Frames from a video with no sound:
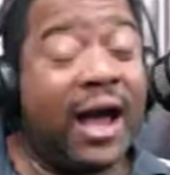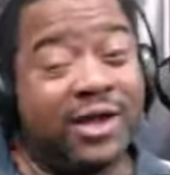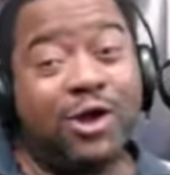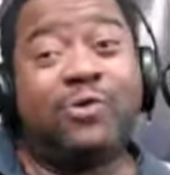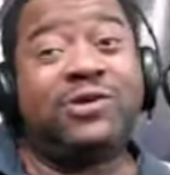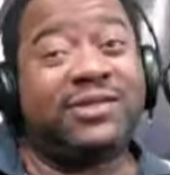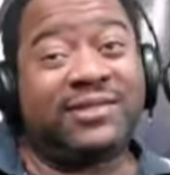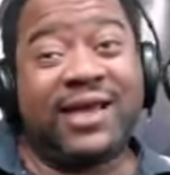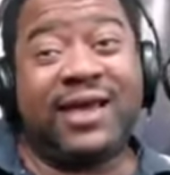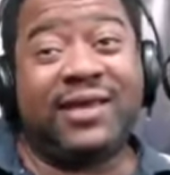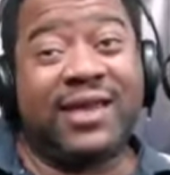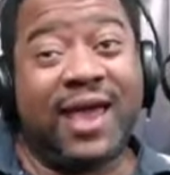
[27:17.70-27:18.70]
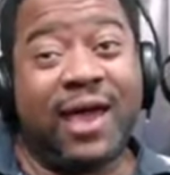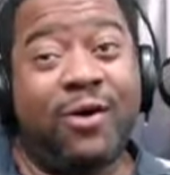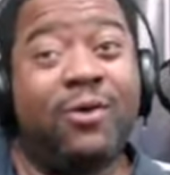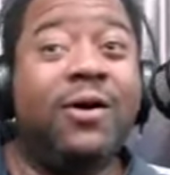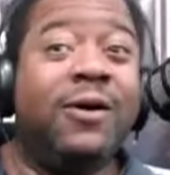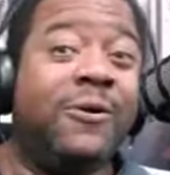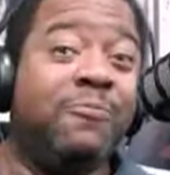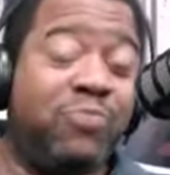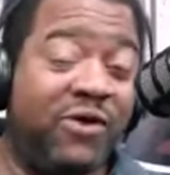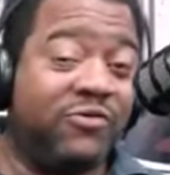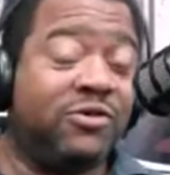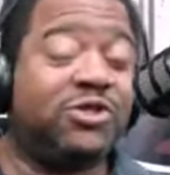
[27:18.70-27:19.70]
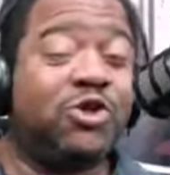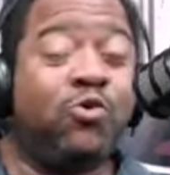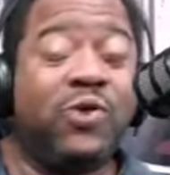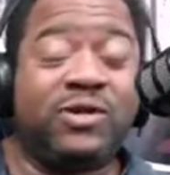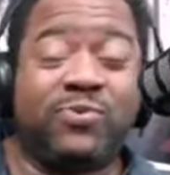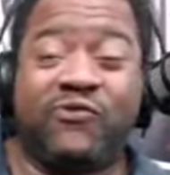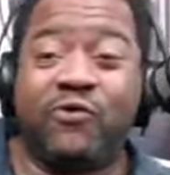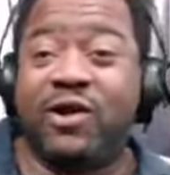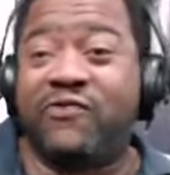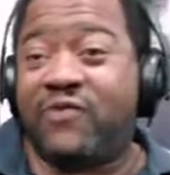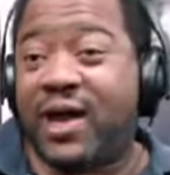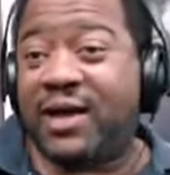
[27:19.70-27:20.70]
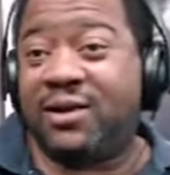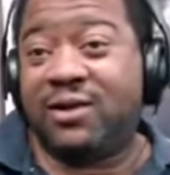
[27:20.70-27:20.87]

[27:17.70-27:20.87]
know what you're saying now, but if it was two weeks before the fight,